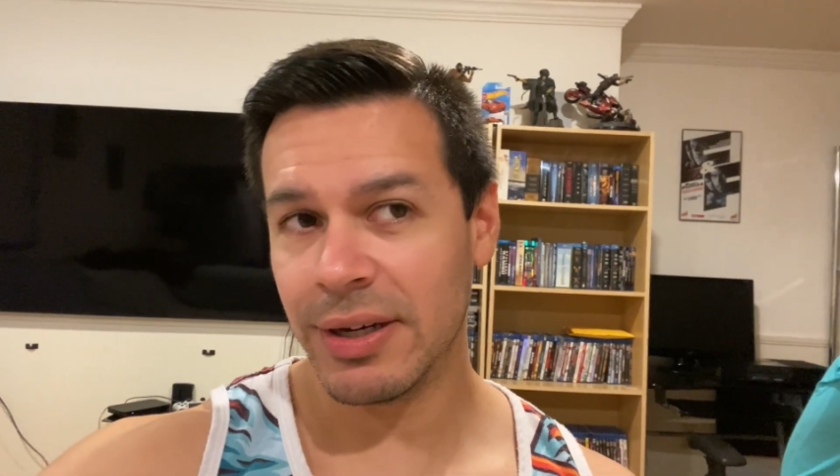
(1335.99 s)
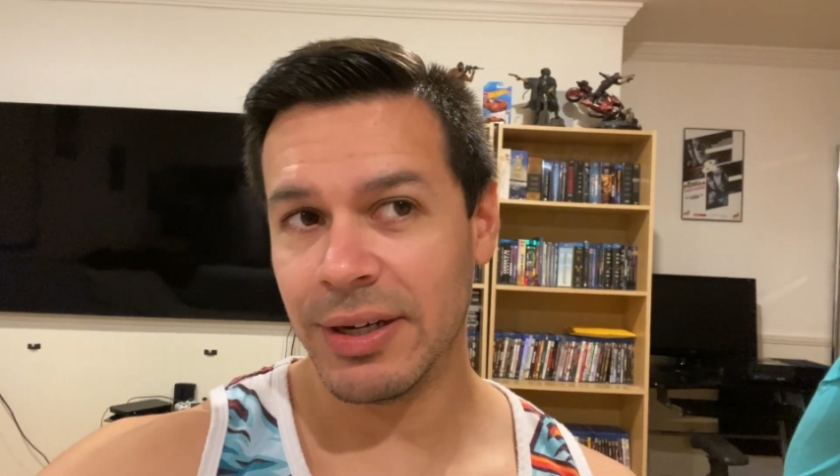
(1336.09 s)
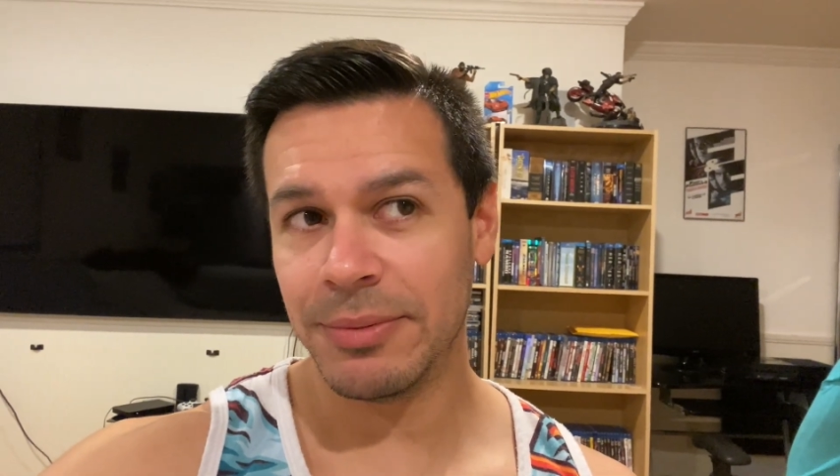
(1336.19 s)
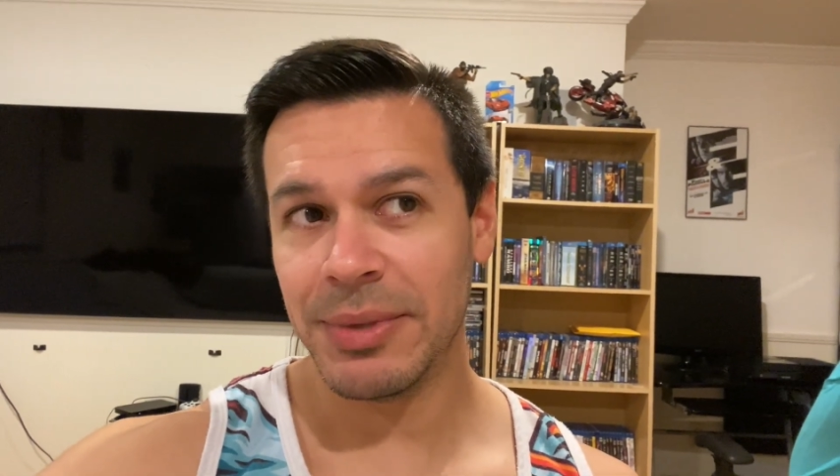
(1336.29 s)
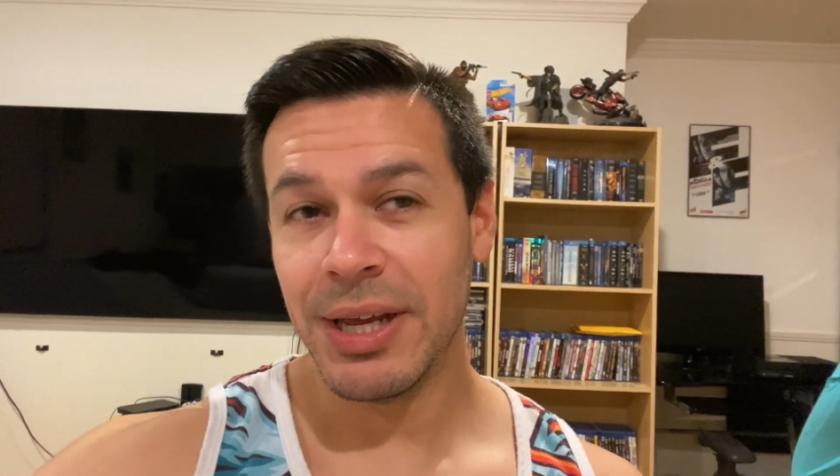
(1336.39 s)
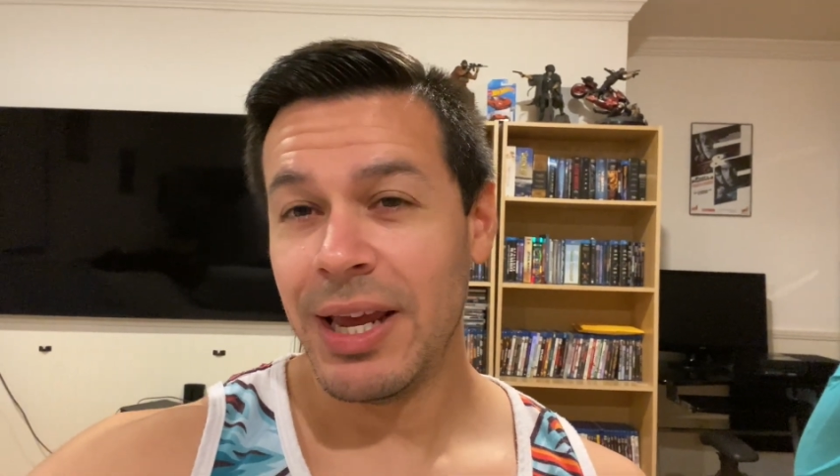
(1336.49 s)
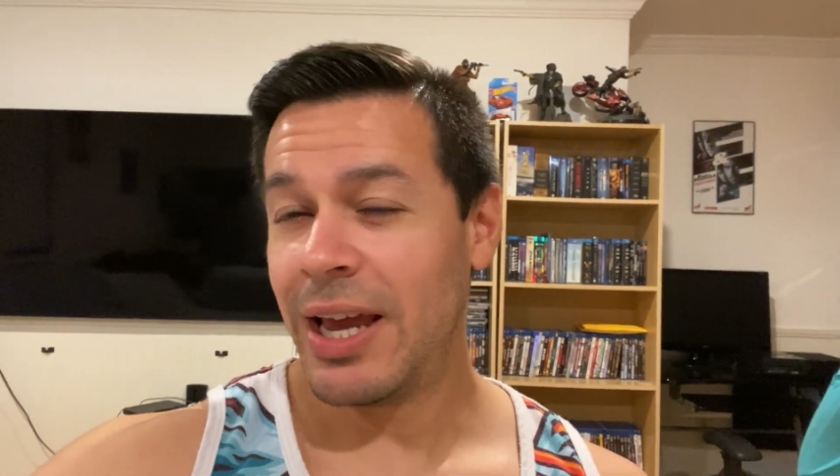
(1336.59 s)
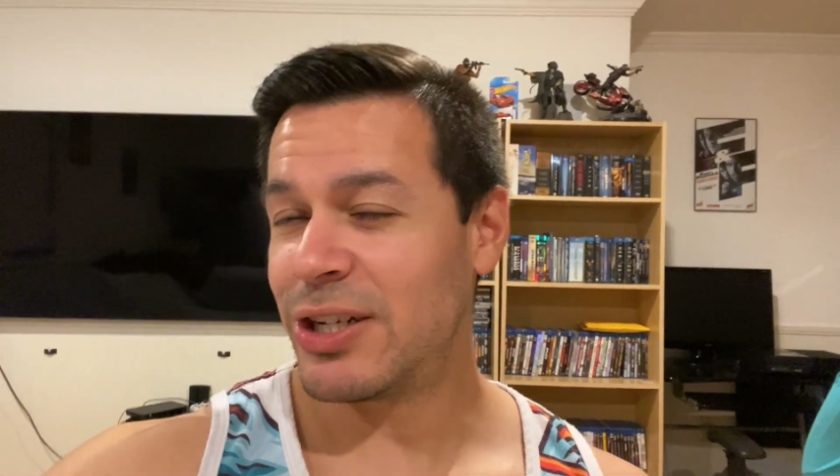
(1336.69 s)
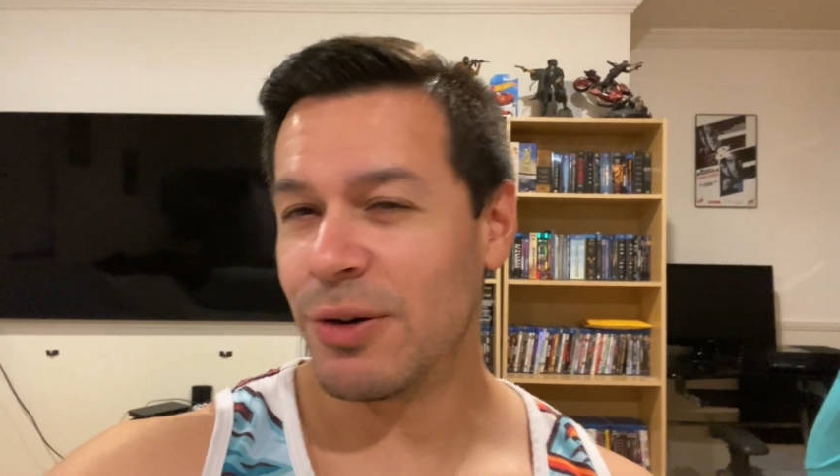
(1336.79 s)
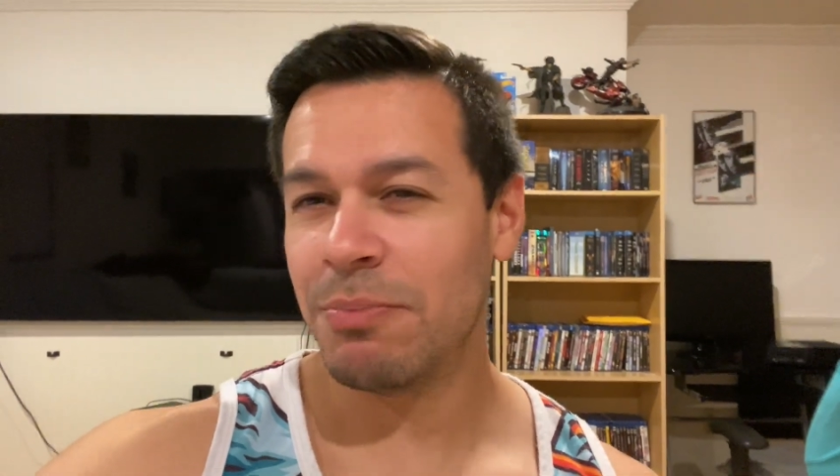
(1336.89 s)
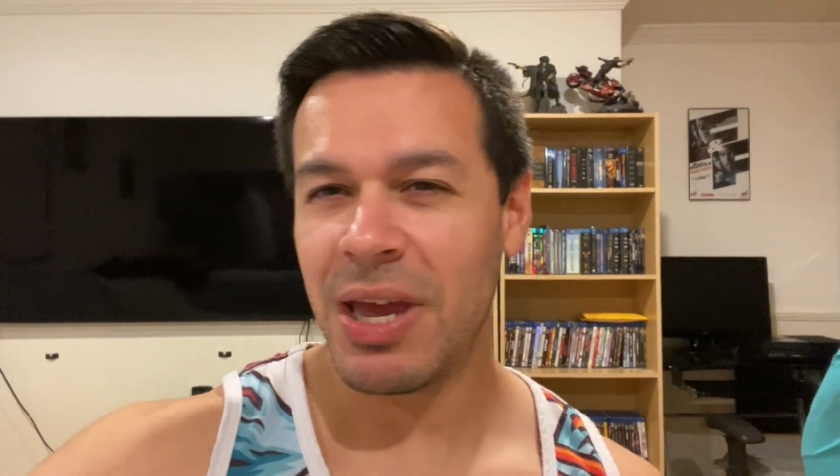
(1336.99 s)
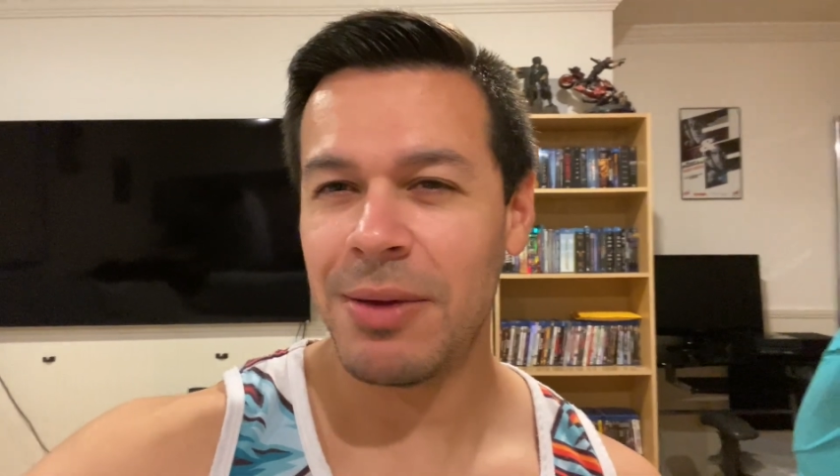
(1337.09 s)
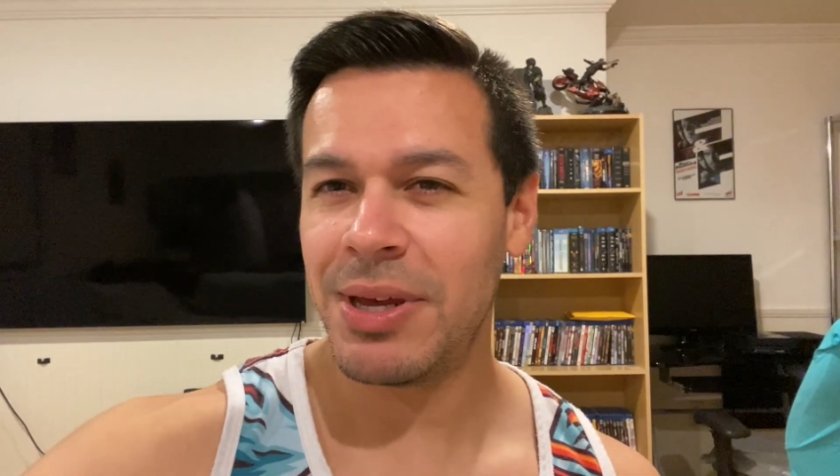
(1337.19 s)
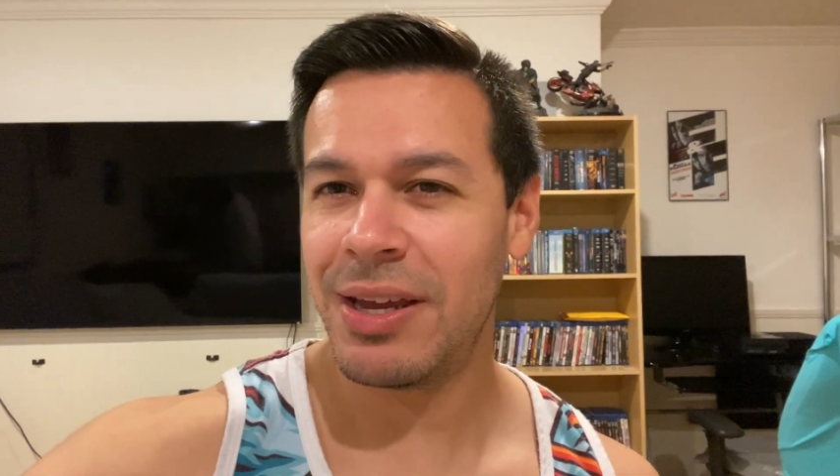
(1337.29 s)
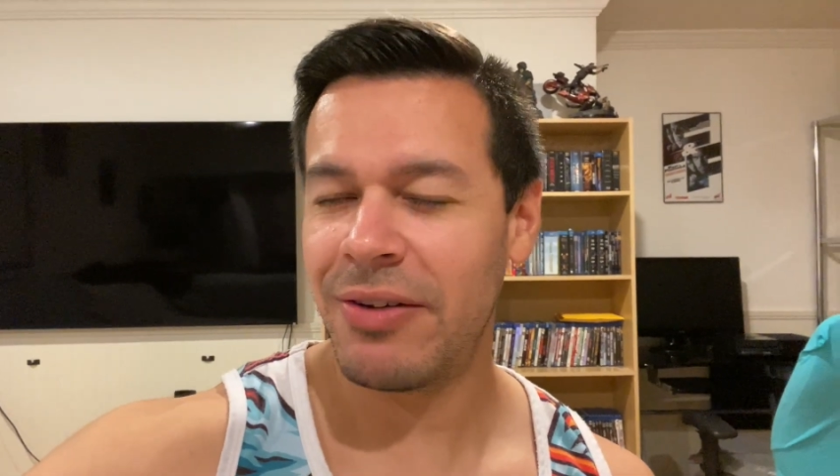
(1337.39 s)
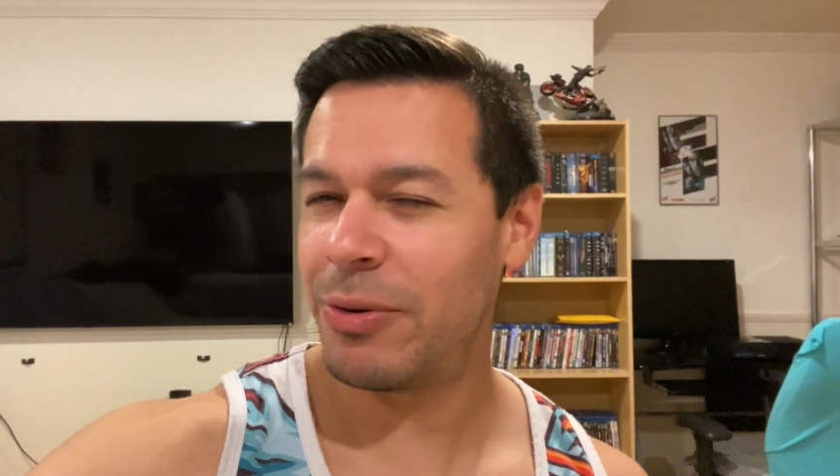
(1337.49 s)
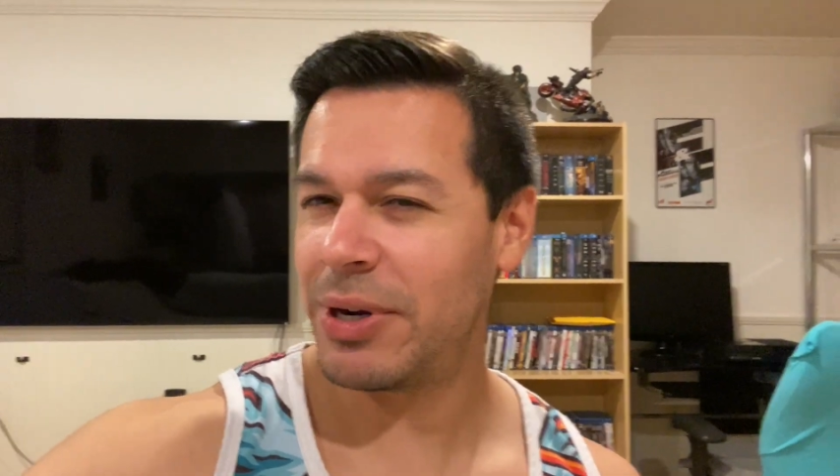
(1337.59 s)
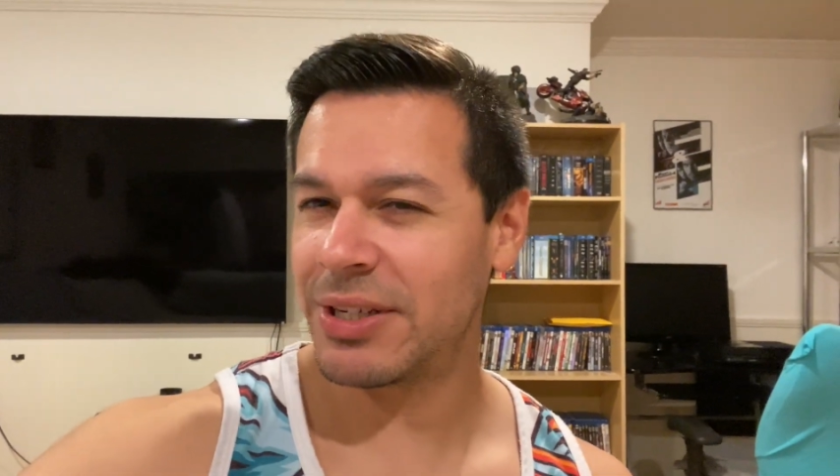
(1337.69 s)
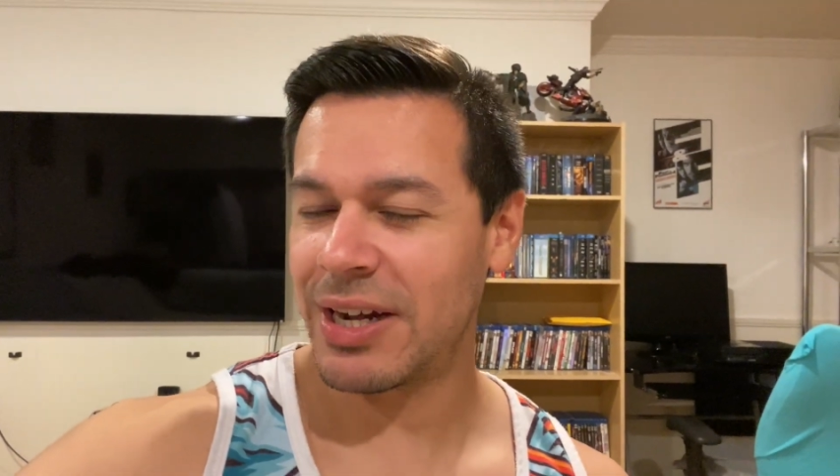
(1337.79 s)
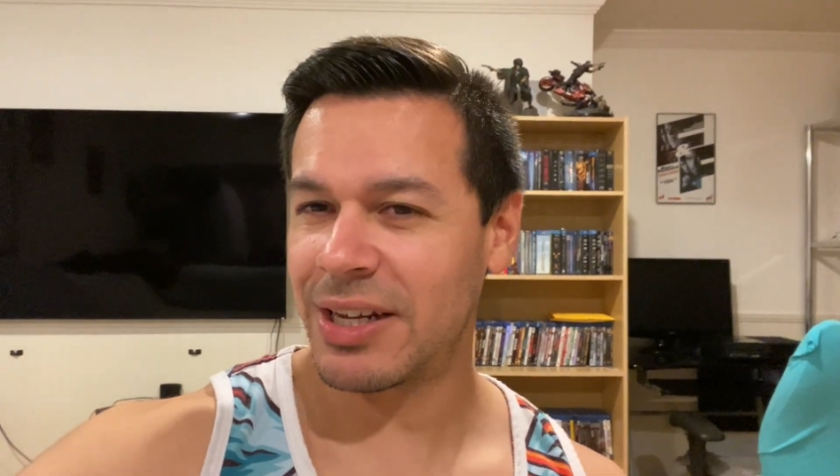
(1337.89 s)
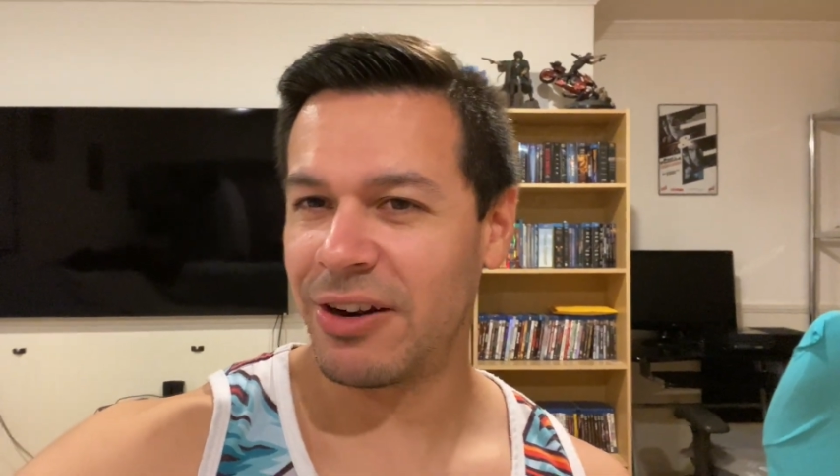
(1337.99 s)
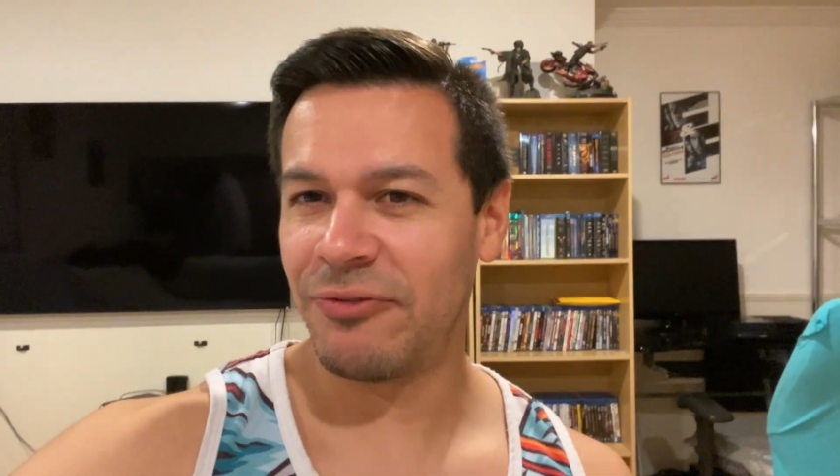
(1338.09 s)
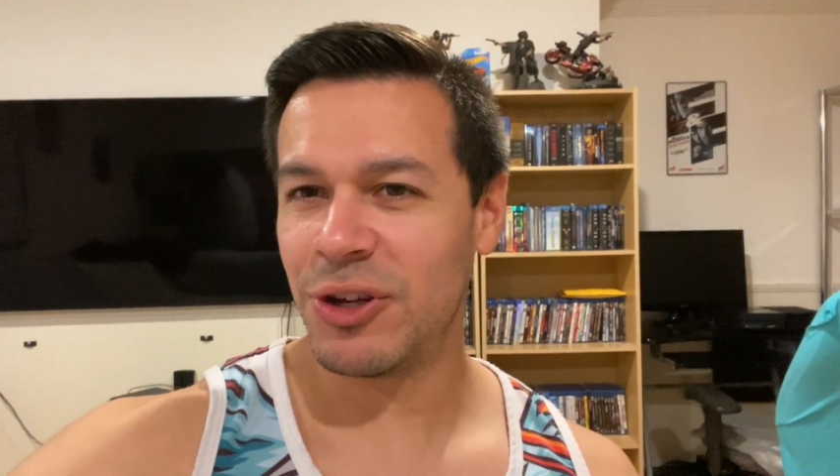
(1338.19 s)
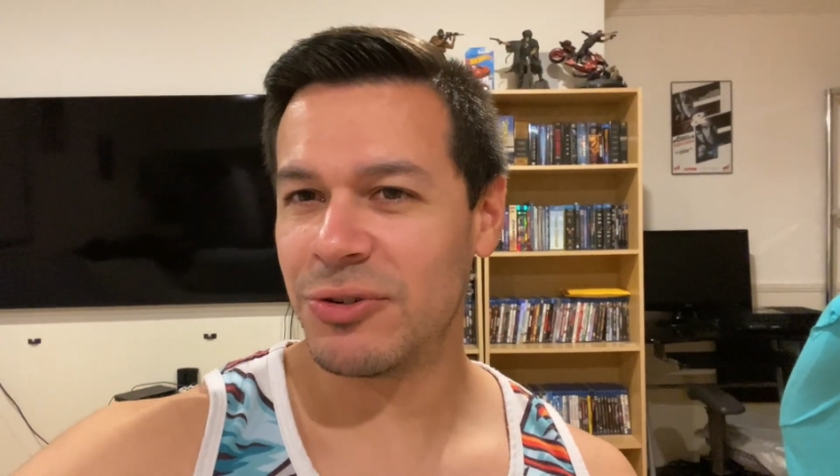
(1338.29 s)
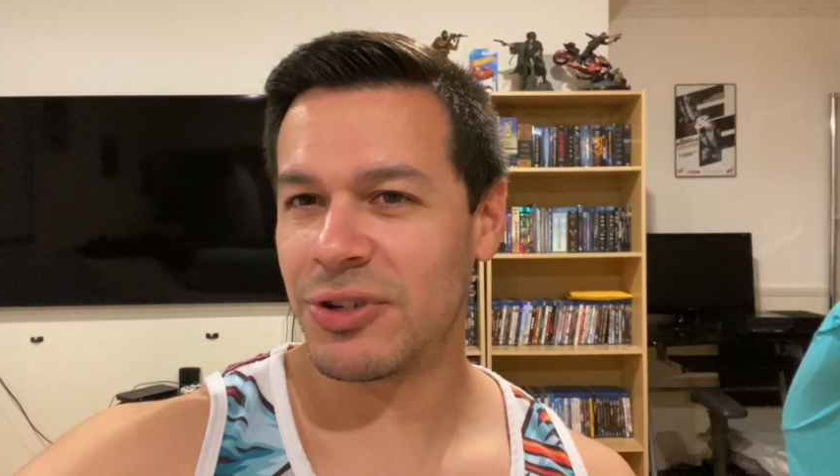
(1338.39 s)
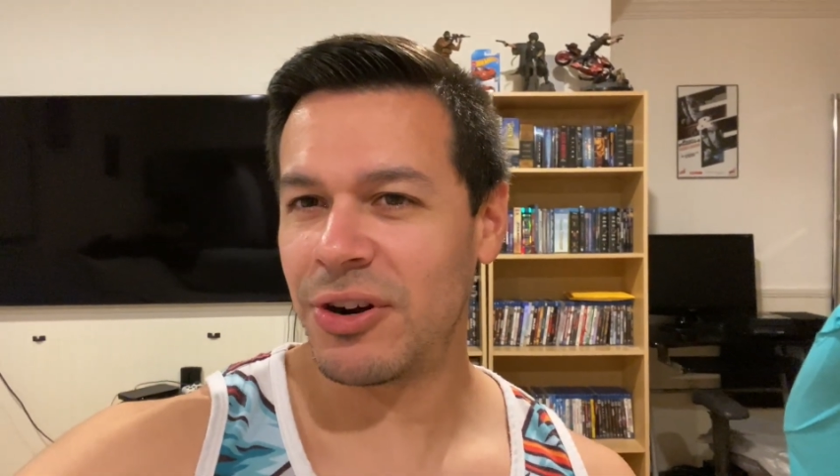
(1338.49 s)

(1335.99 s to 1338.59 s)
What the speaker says: And so maybe everybody's kind of confused.